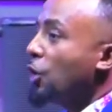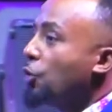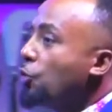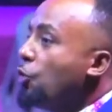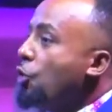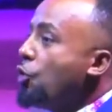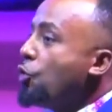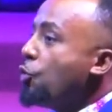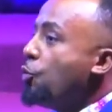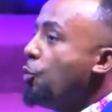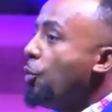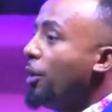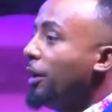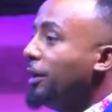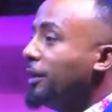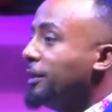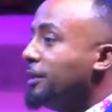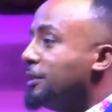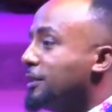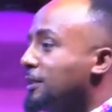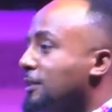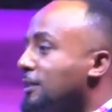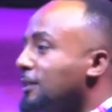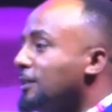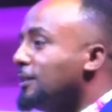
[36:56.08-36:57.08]
wrong
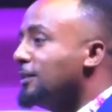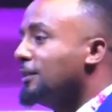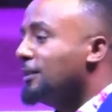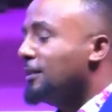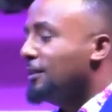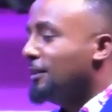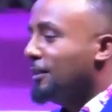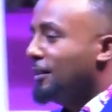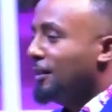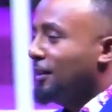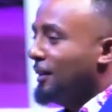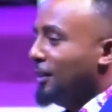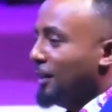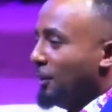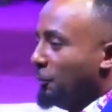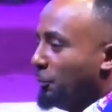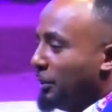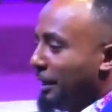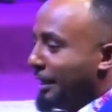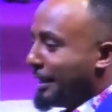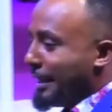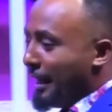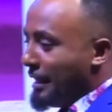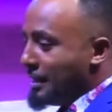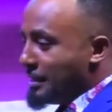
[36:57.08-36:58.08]
words
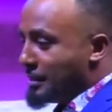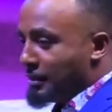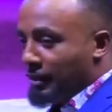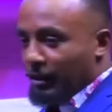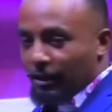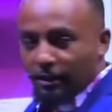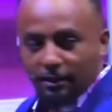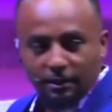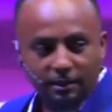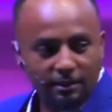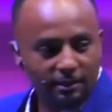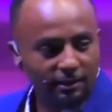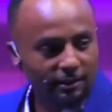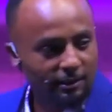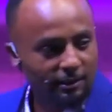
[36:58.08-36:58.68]
we cancel it